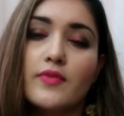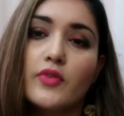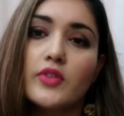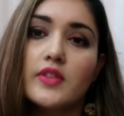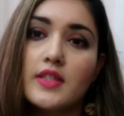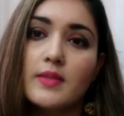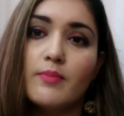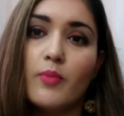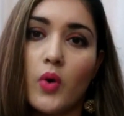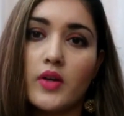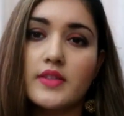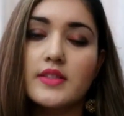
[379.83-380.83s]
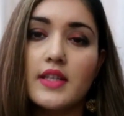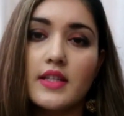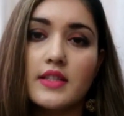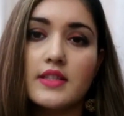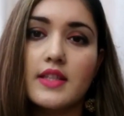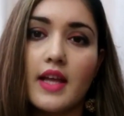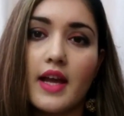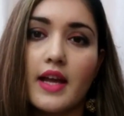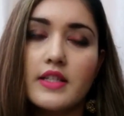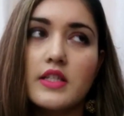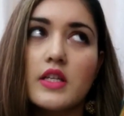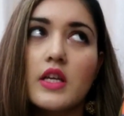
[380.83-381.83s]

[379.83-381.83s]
for this box is that